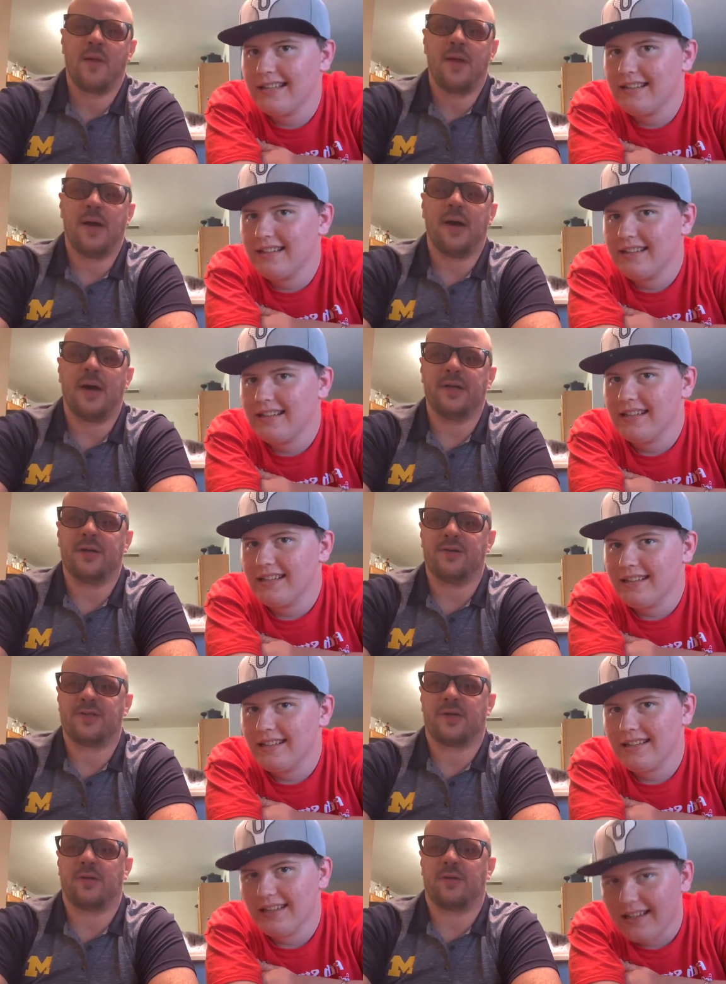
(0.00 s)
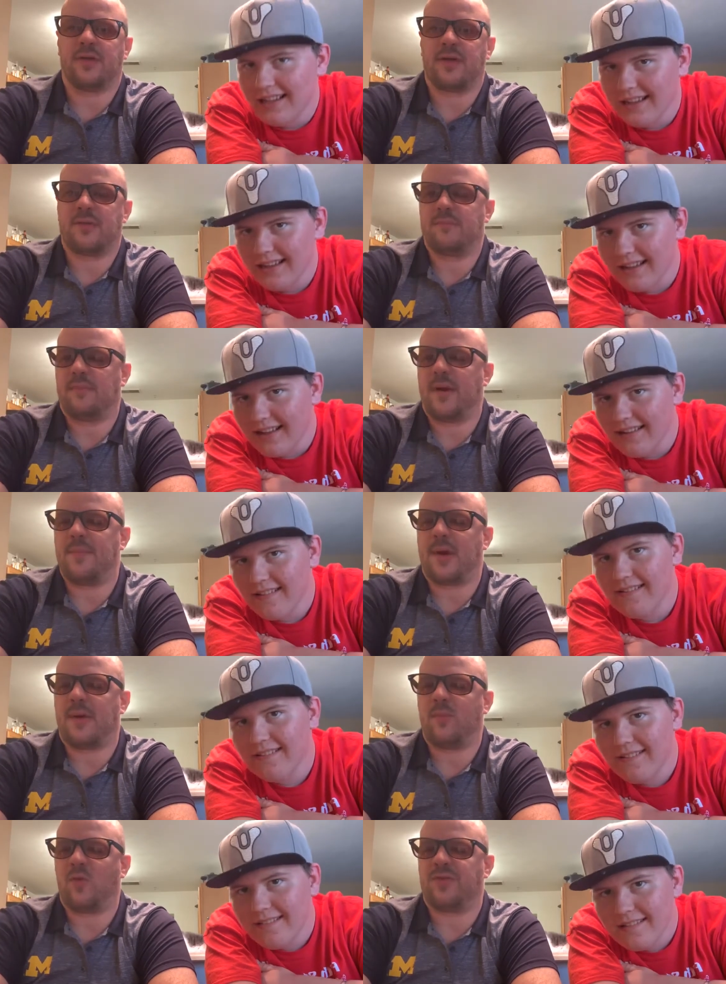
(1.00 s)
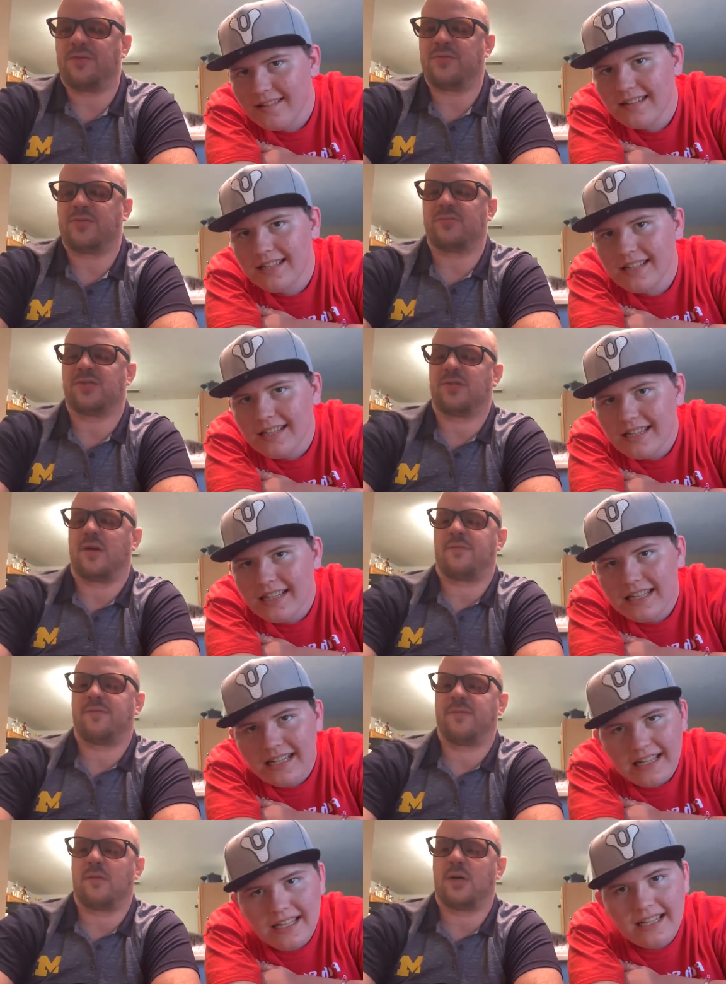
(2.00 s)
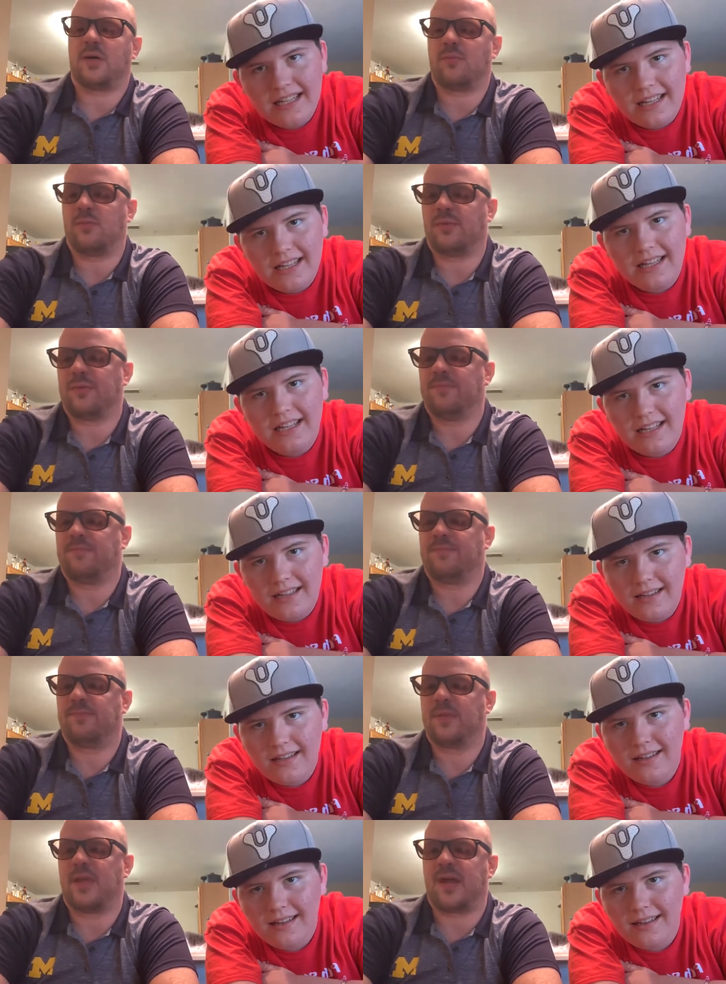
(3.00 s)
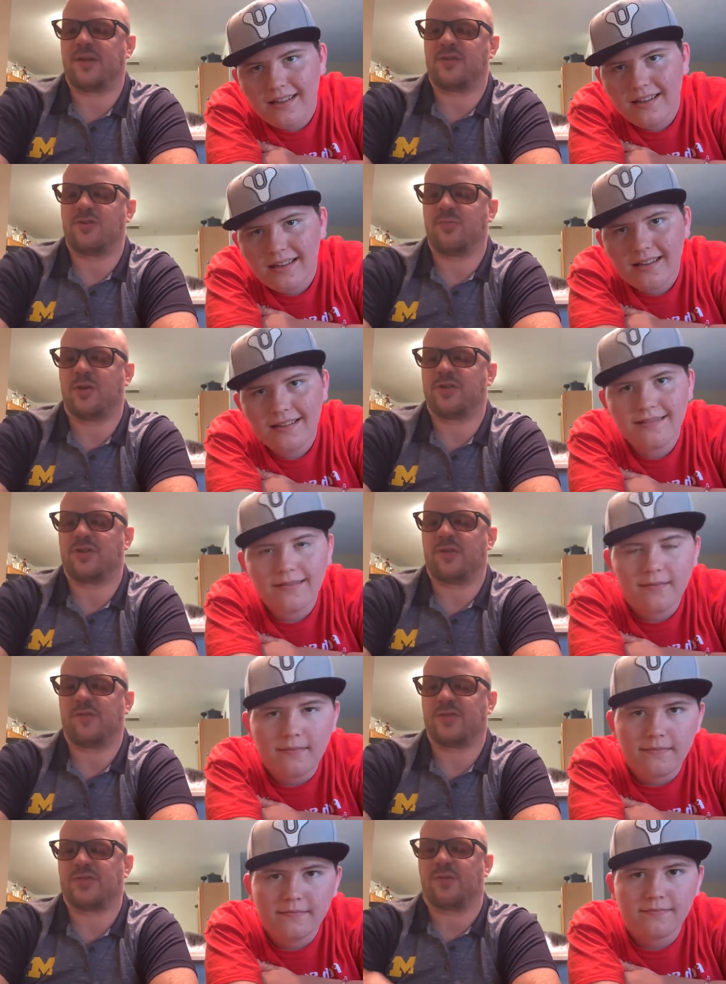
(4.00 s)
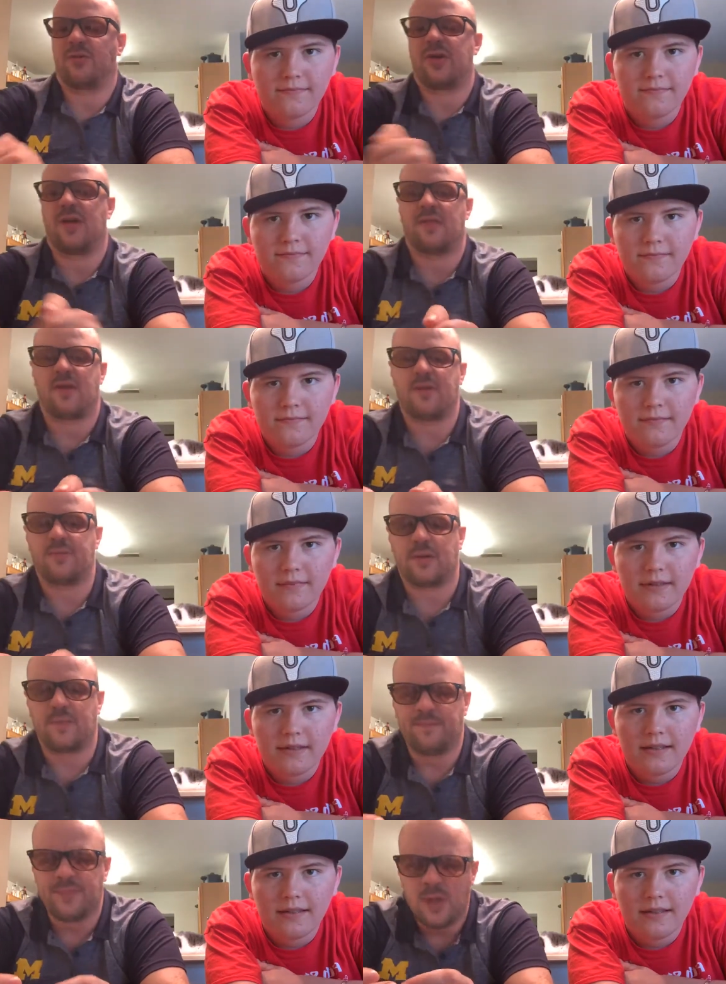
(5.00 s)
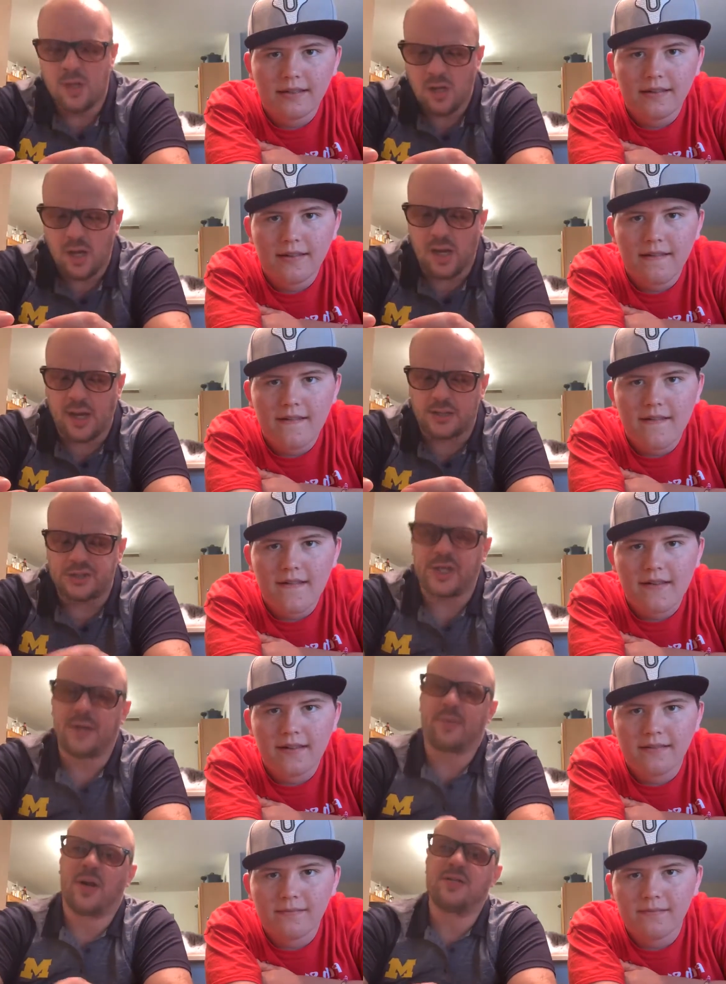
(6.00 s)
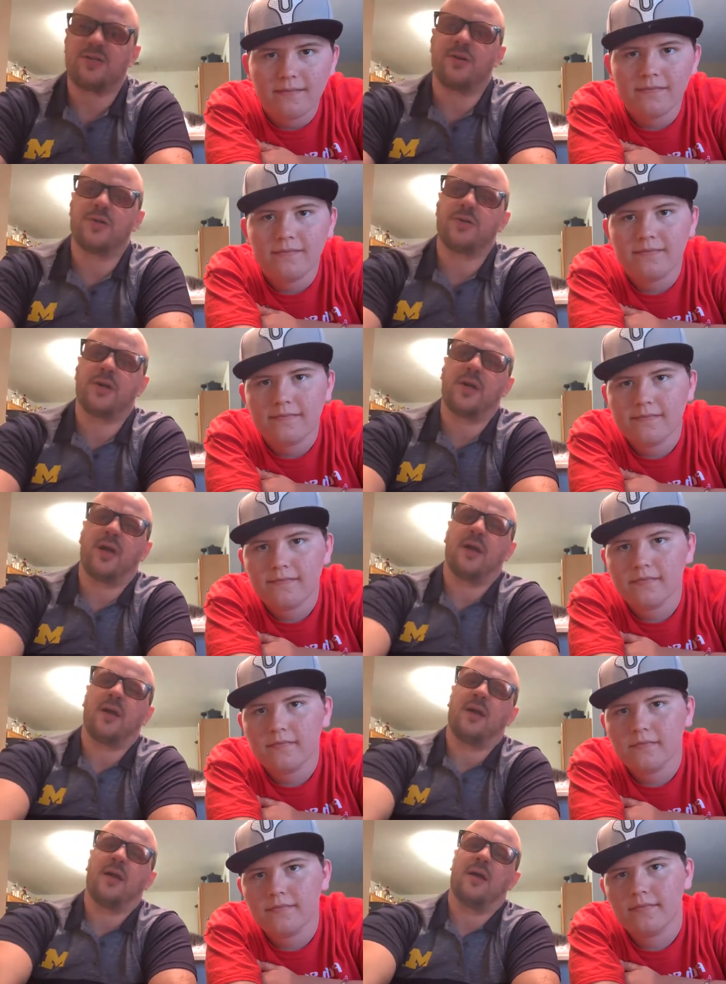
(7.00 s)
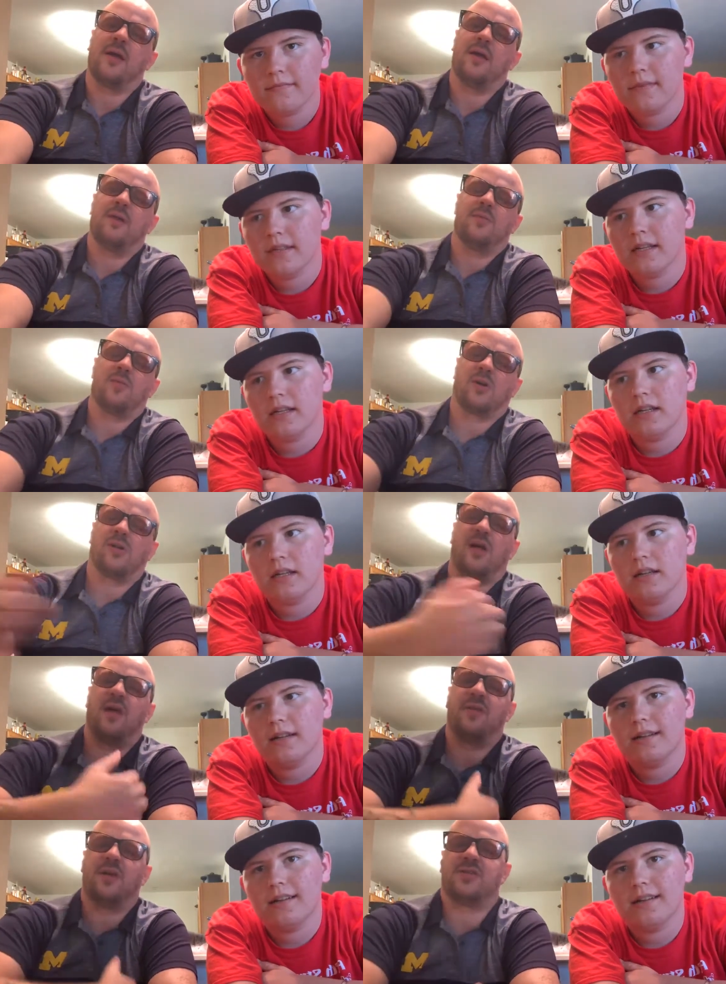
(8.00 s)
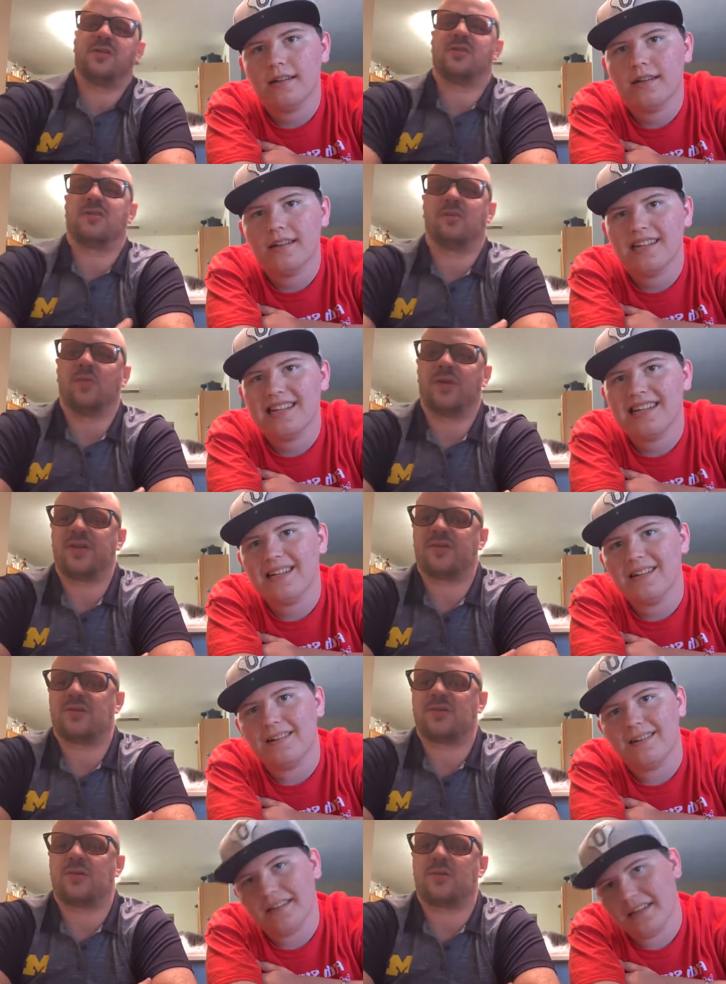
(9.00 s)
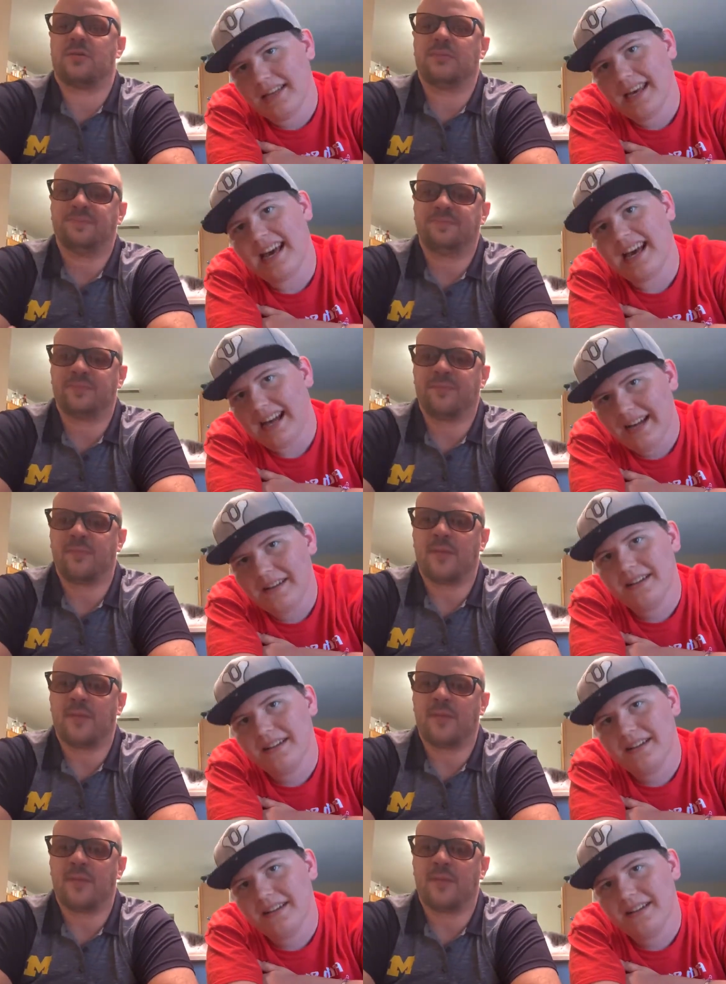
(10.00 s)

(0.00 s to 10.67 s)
Speaker 1: uh, years ago. They my mom went through some stuff uh, with not too much of a story on that, but. Uh, she had brain surgery, and we're glad that she's still with us. So yeah,